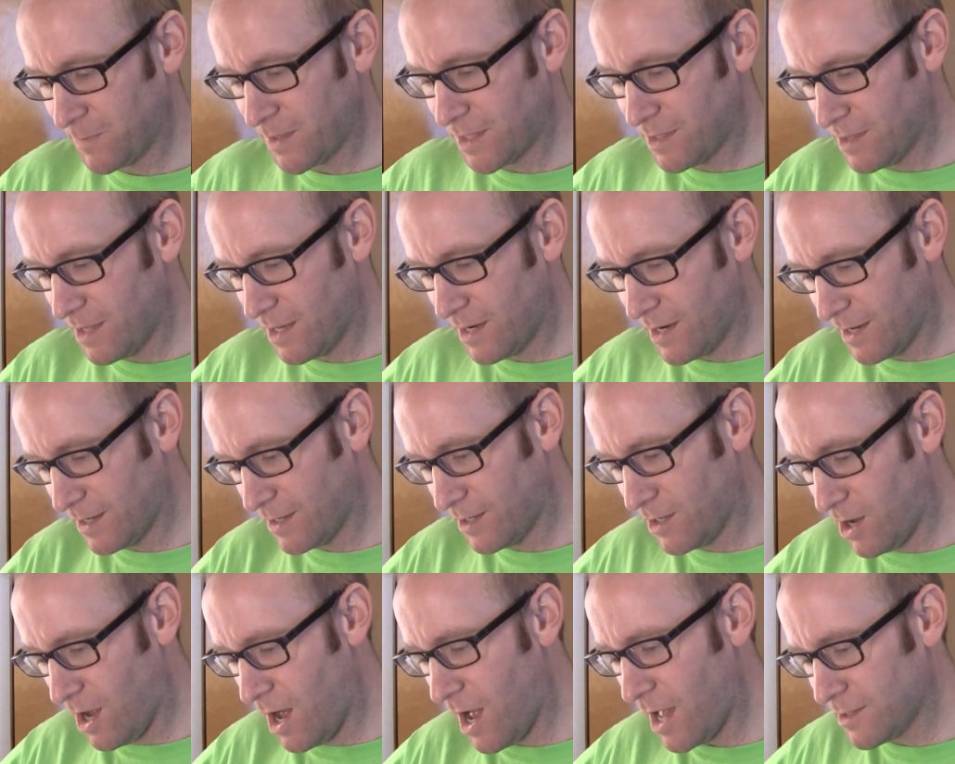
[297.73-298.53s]
Then I
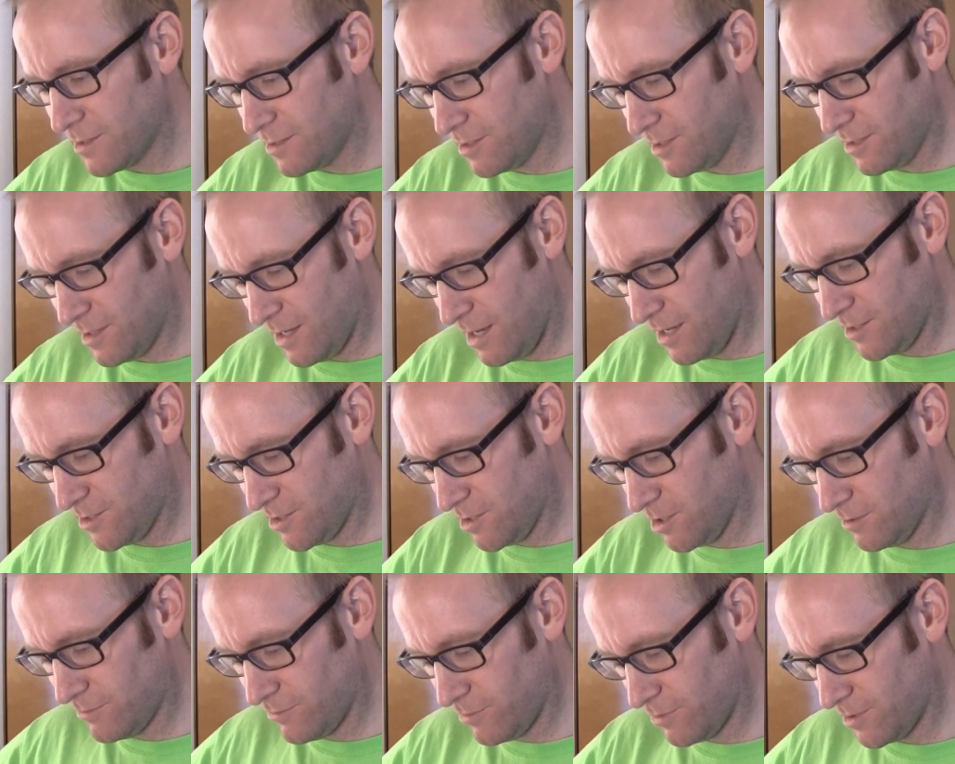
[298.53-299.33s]
got a
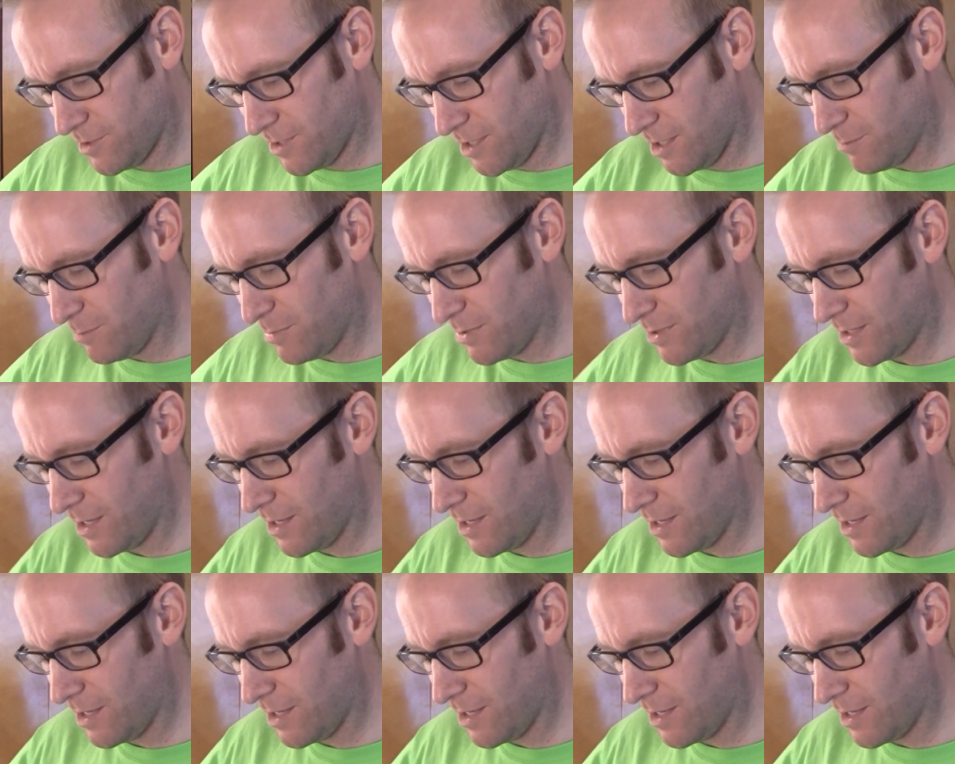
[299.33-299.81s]
silver tip,